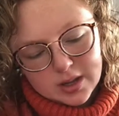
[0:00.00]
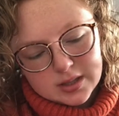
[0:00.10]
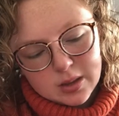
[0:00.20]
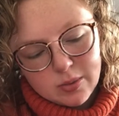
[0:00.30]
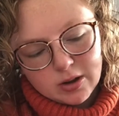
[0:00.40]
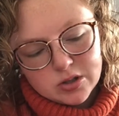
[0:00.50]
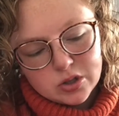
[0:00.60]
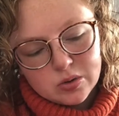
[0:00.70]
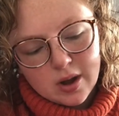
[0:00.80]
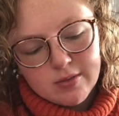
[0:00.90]
it's compared
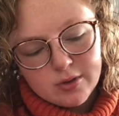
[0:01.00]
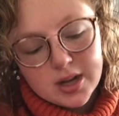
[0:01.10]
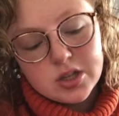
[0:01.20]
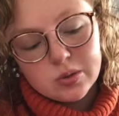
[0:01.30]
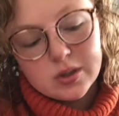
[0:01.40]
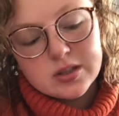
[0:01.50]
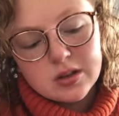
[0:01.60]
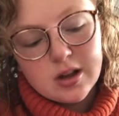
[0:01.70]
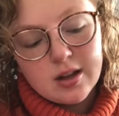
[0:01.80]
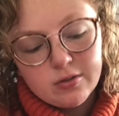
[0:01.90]
to, I've read A
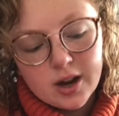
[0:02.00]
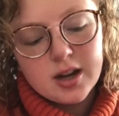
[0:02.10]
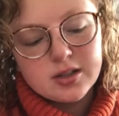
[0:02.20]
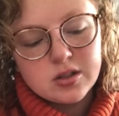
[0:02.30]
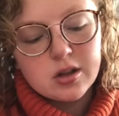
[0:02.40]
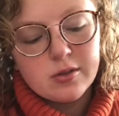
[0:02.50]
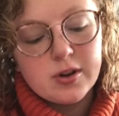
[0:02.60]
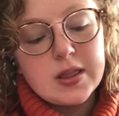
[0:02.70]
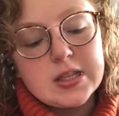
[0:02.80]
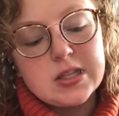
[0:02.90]
Song of
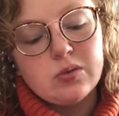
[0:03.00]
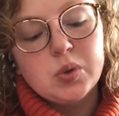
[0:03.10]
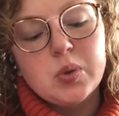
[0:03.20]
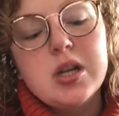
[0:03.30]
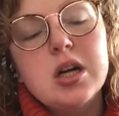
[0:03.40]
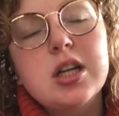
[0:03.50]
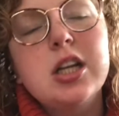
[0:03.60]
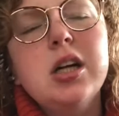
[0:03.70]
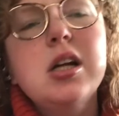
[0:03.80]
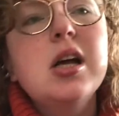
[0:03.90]
Wraiths and Ruin on
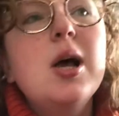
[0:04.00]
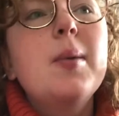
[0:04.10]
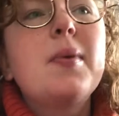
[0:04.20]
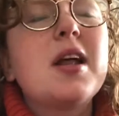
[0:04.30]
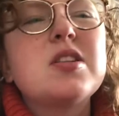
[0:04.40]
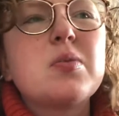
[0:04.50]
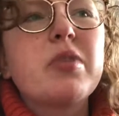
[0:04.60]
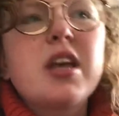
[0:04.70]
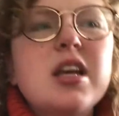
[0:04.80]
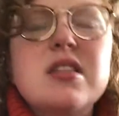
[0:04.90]
here, but I don't
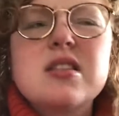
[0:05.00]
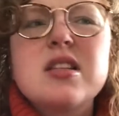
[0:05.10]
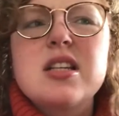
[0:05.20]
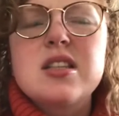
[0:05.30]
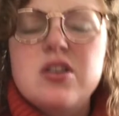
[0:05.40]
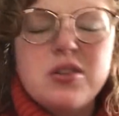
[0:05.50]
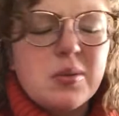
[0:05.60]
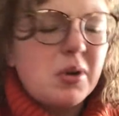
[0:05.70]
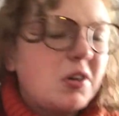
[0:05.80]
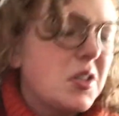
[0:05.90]
think it's a good
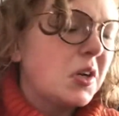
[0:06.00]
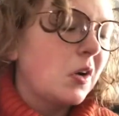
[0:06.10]
comparison at